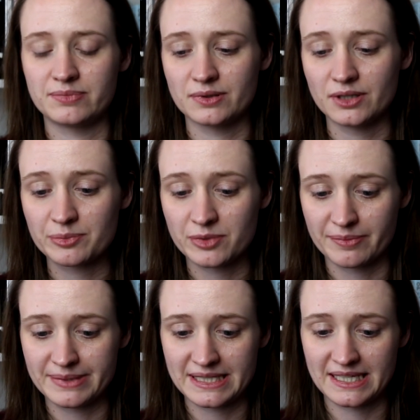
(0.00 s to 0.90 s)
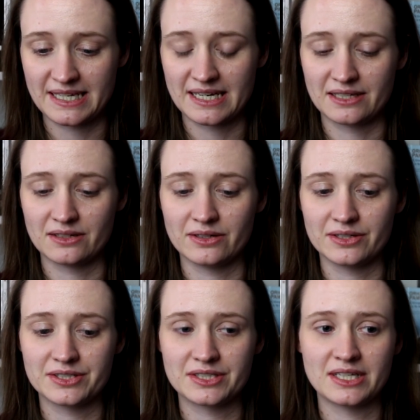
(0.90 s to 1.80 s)
lost property and
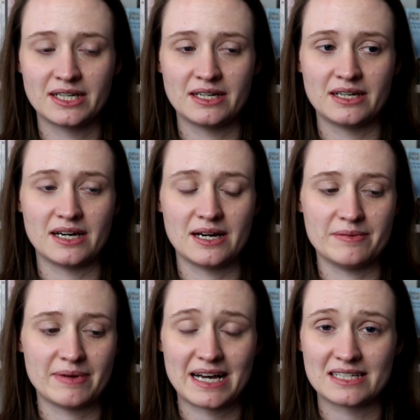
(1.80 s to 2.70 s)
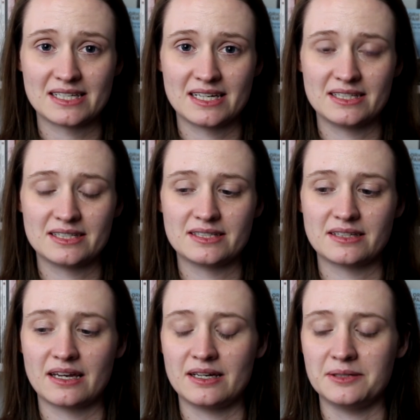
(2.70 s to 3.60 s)
lost assets